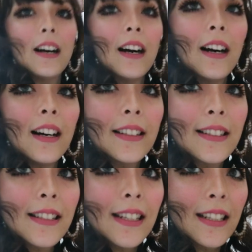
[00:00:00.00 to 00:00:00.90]

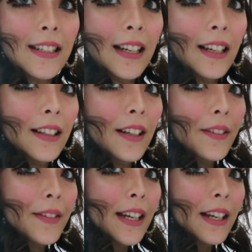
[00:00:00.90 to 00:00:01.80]
heart detail
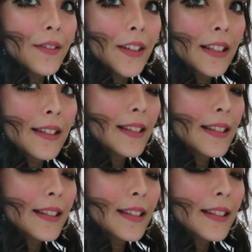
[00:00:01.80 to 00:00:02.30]
over there if you can